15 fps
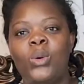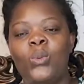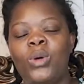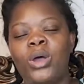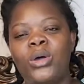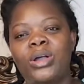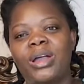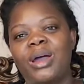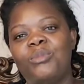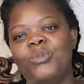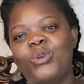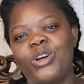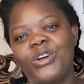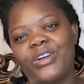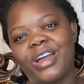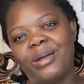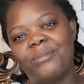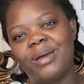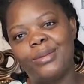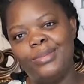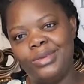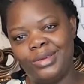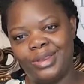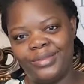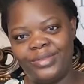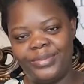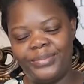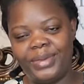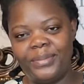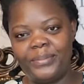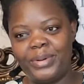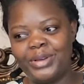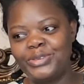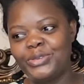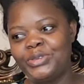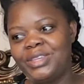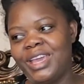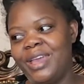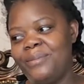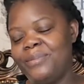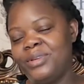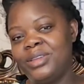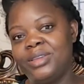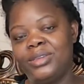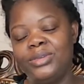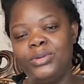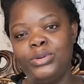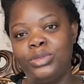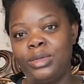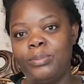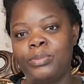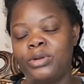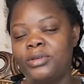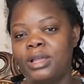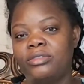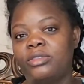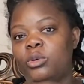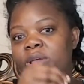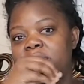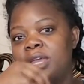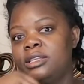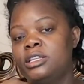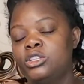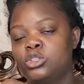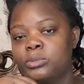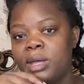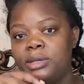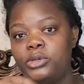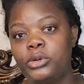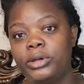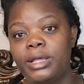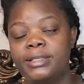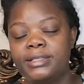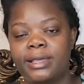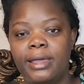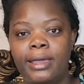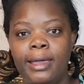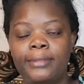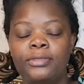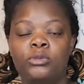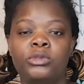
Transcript: Welcome my beautiful people. Today I bring you the product the one I did to my daughter's hair.